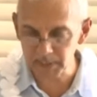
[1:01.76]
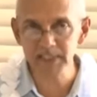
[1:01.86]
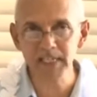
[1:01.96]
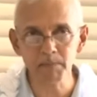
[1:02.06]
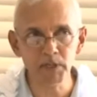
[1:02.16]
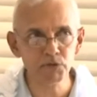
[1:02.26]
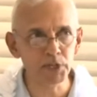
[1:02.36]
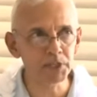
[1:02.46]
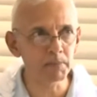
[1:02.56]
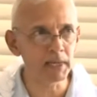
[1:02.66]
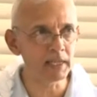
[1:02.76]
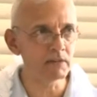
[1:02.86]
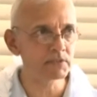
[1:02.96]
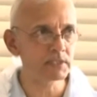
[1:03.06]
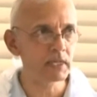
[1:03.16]
this administration
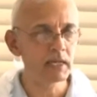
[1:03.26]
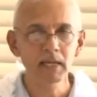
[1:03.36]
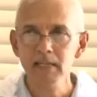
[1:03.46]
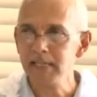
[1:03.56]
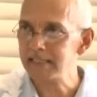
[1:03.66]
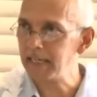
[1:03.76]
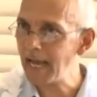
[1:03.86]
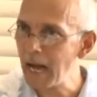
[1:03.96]
believes that in the